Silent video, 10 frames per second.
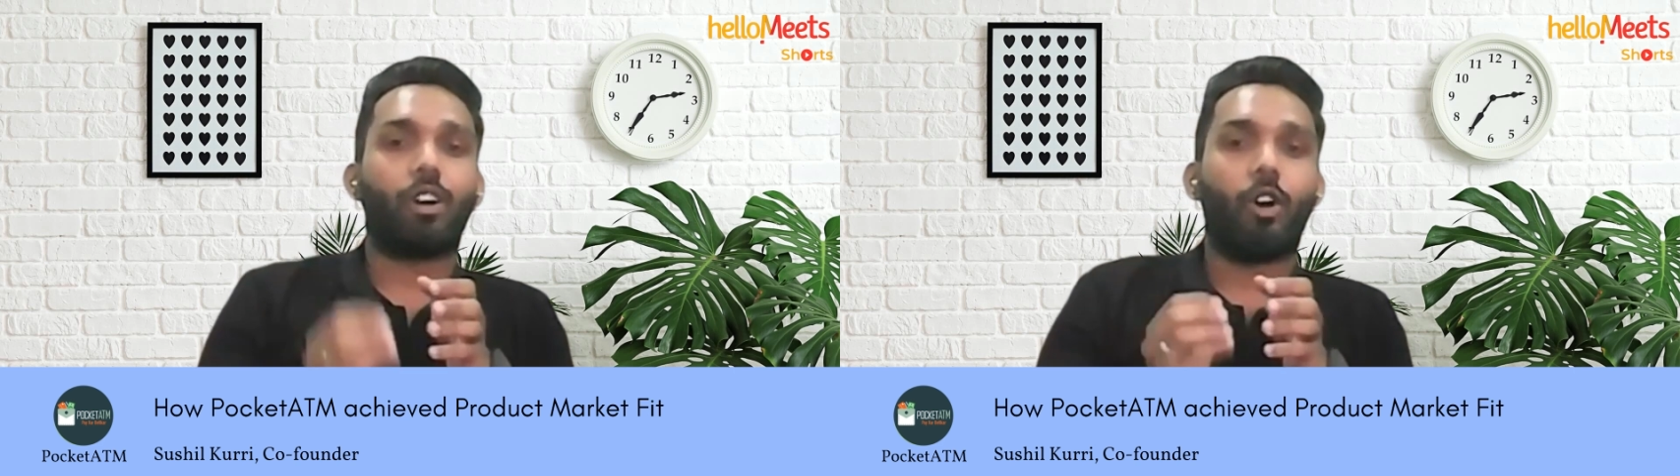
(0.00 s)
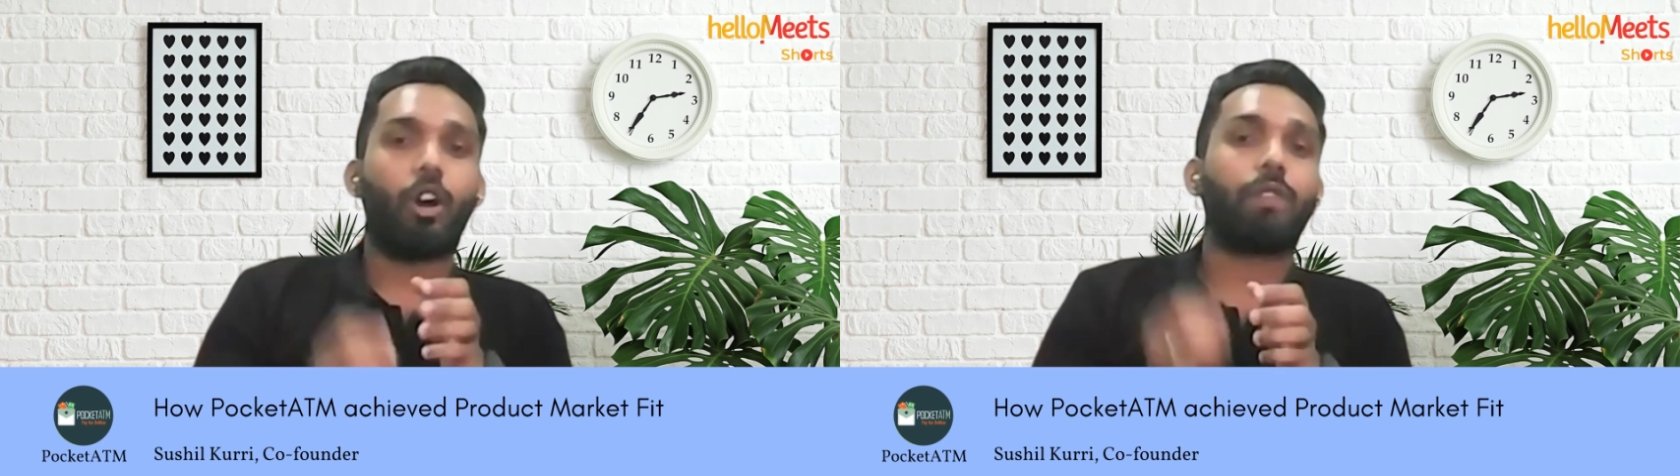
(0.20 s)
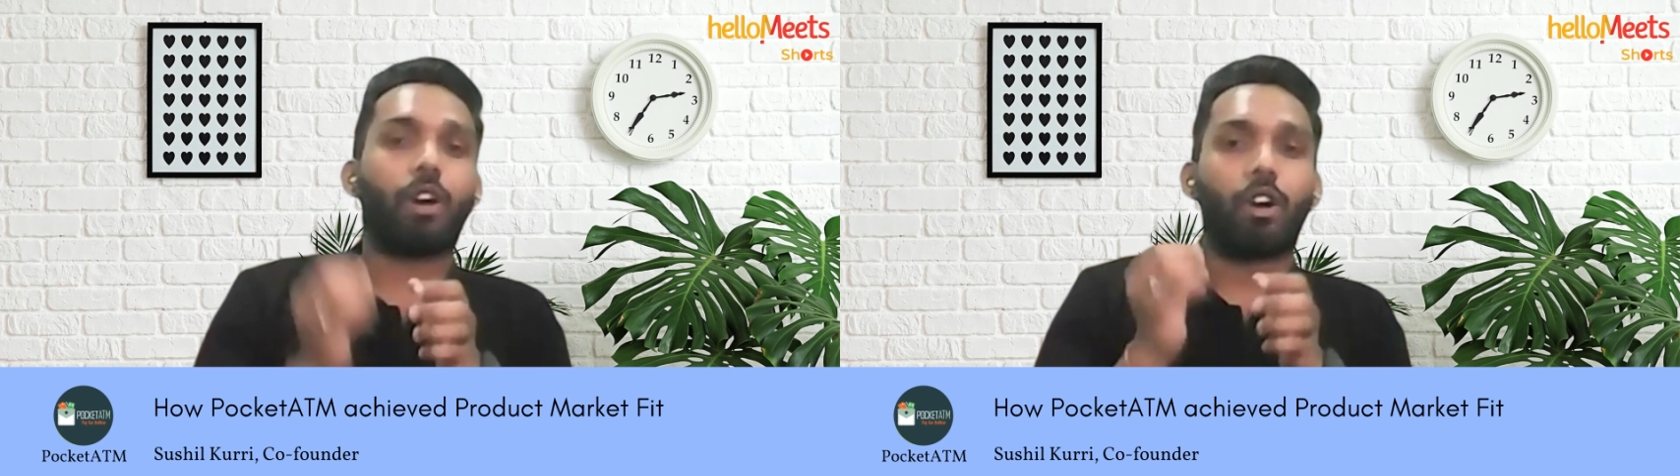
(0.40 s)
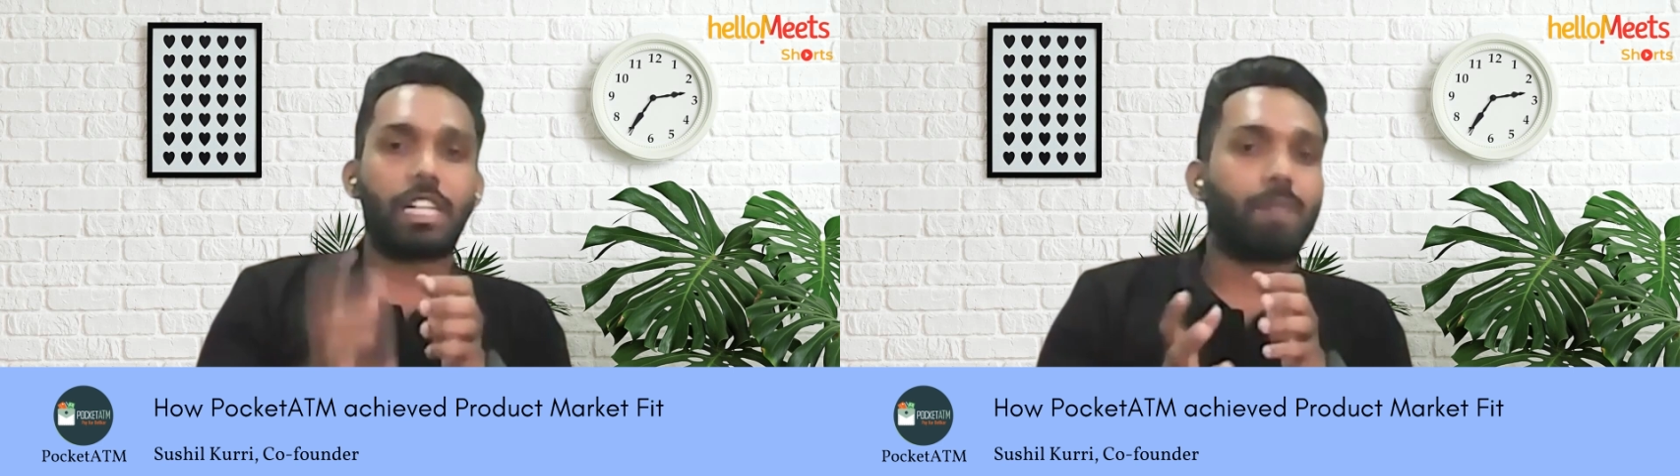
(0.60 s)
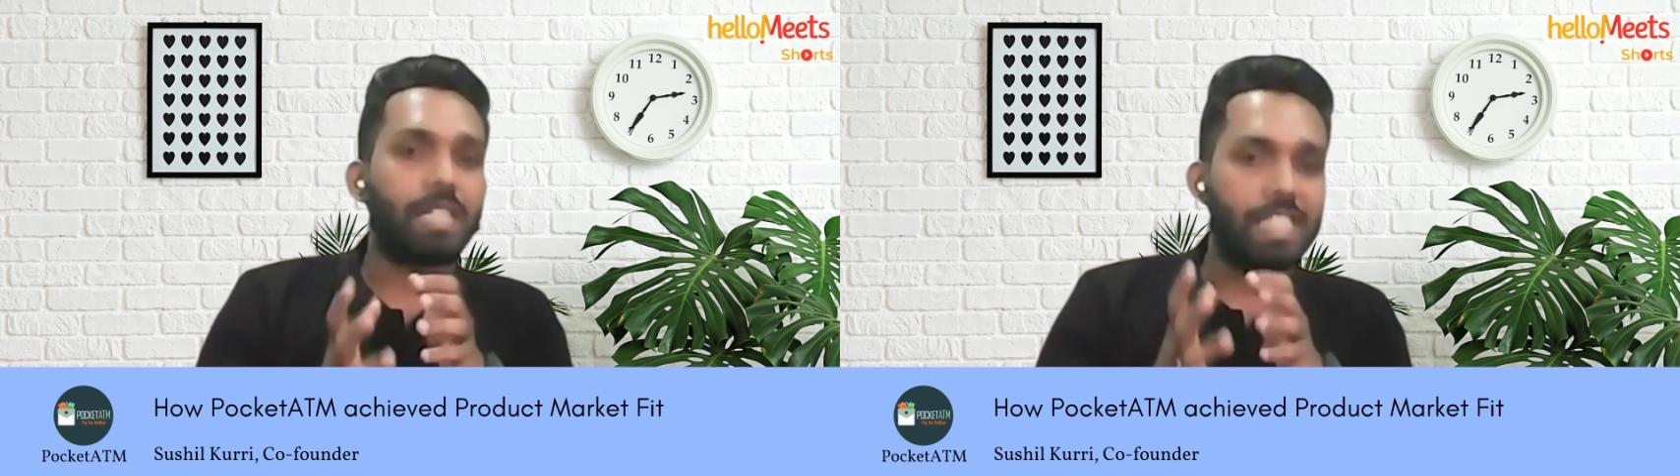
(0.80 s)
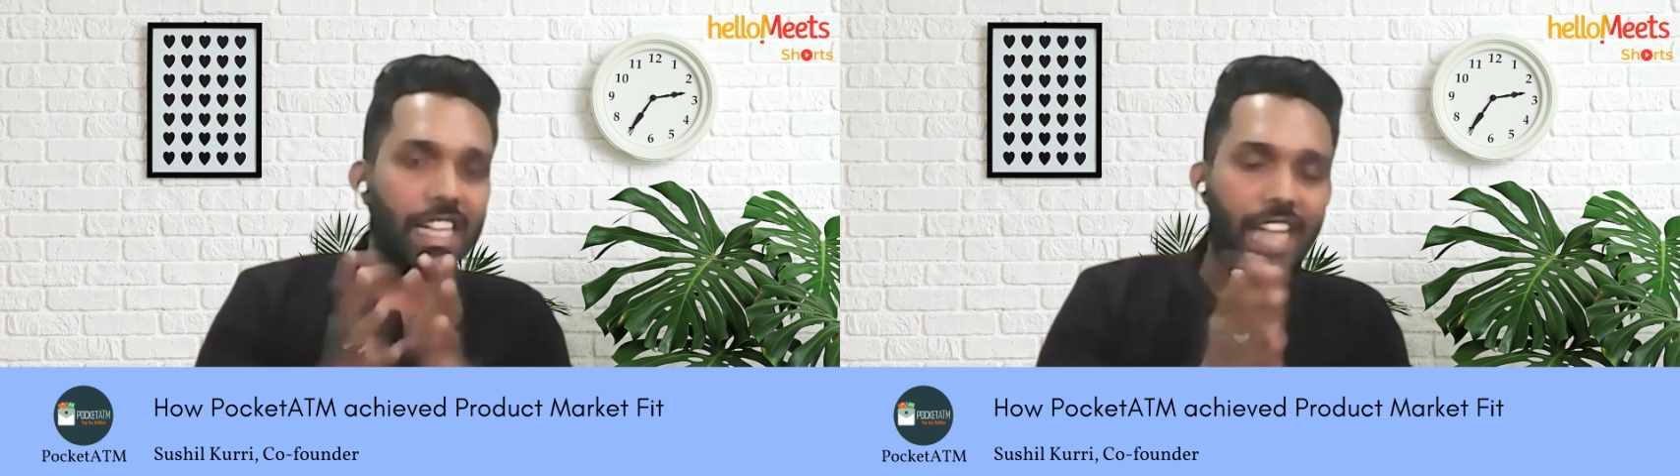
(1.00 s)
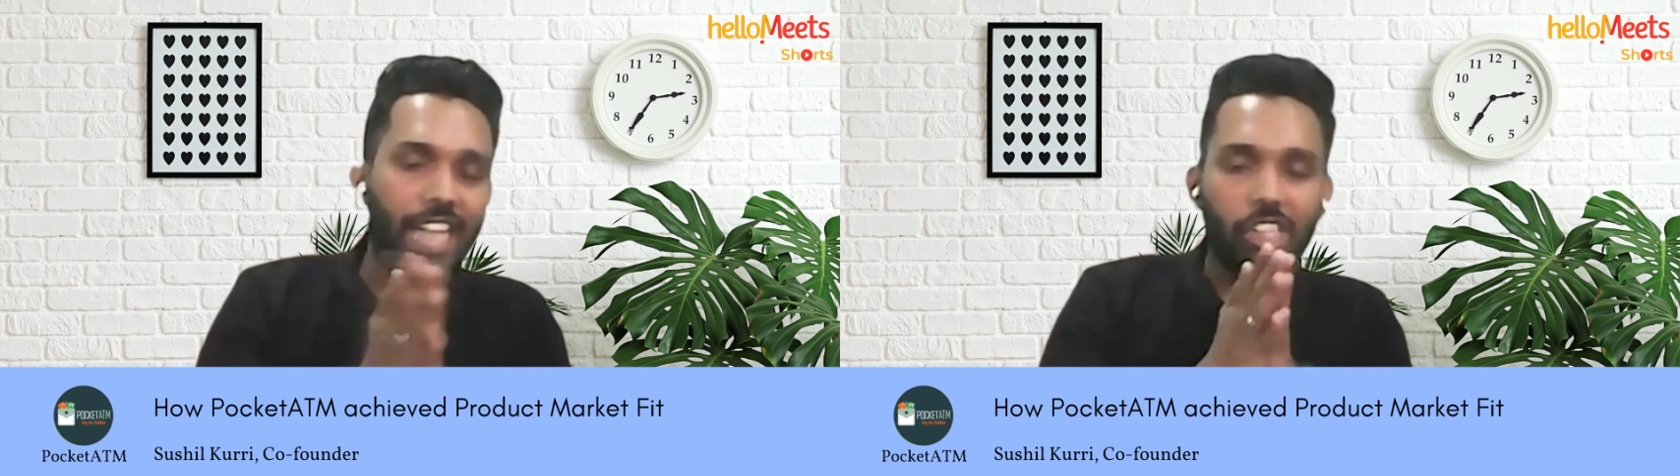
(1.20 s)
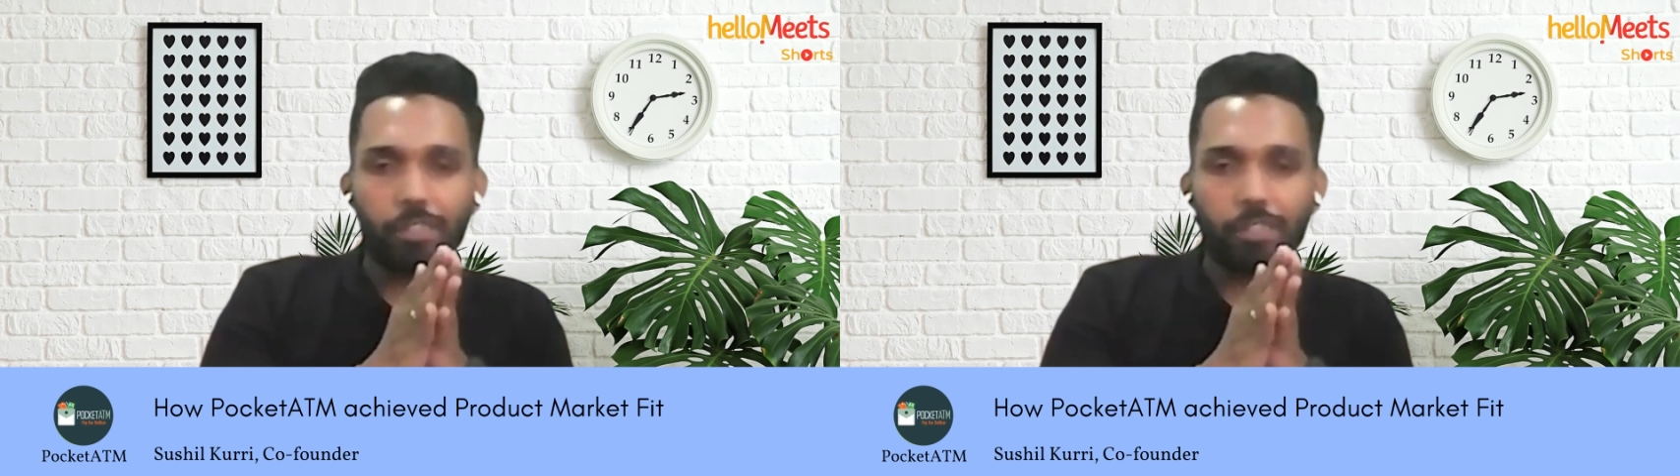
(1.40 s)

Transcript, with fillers: or, or dispensing cash.